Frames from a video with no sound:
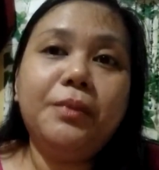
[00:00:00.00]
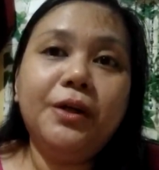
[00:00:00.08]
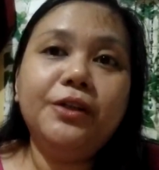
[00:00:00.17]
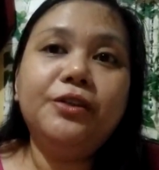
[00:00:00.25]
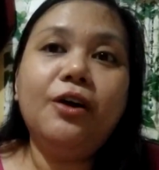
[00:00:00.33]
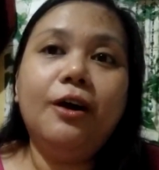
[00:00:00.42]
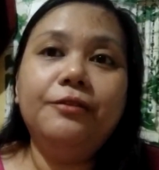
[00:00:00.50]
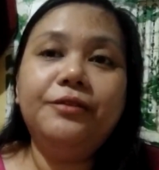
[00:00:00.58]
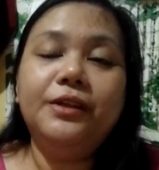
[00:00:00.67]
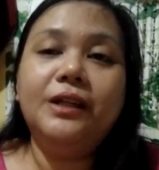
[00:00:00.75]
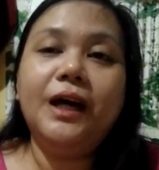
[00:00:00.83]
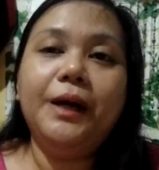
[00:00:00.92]
part of
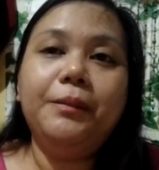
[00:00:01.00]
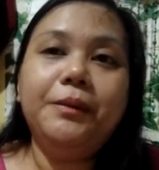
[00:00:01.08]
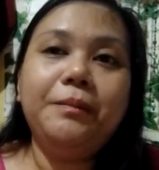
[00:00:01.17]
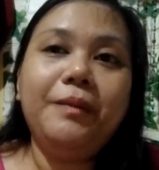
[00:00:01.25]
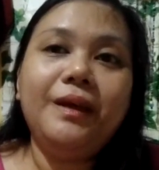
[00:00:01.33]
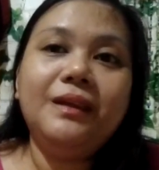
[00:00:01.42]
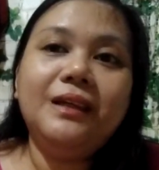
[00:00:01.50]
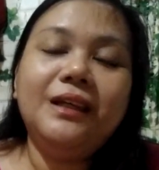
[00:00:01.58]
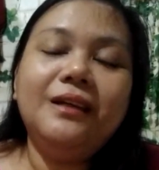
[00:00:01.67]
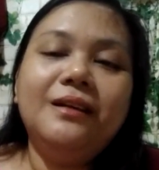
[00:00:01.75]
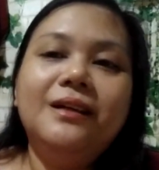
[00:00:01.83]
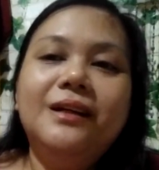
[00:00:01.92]
the diamond
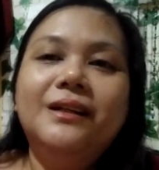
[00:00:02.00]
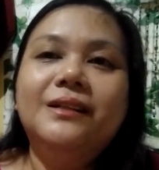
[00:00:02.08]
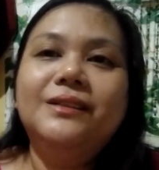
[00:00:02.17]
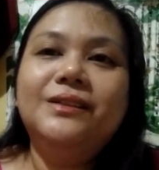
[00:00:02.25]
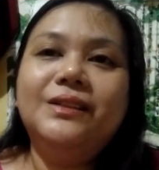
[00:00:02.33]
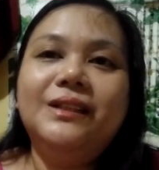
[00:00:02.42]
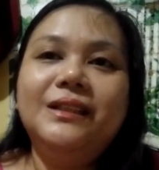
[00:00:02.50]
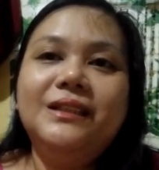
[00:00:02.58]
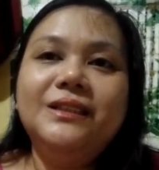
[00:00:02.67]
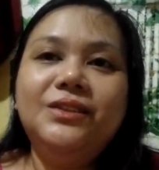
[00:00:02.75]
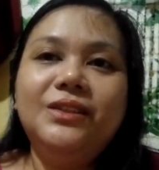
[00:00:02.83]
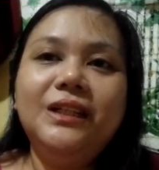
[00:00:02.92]
painting. So that
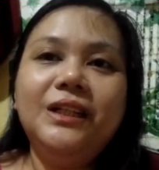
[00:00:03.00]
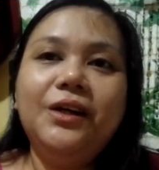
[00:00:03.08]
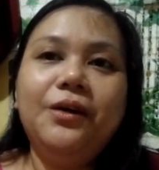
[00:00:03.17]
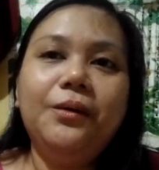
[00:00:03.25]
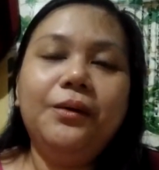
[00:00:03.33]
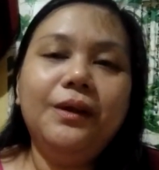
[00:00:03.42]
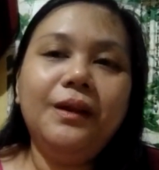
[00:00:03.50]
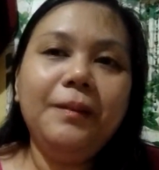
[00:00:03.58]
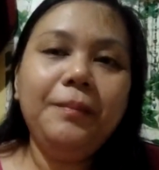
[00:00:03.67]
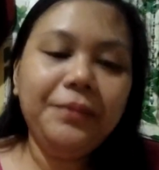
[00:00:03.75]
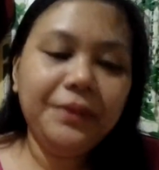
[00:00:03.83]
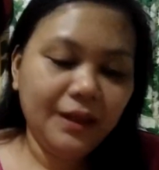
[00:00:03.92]
is really cool.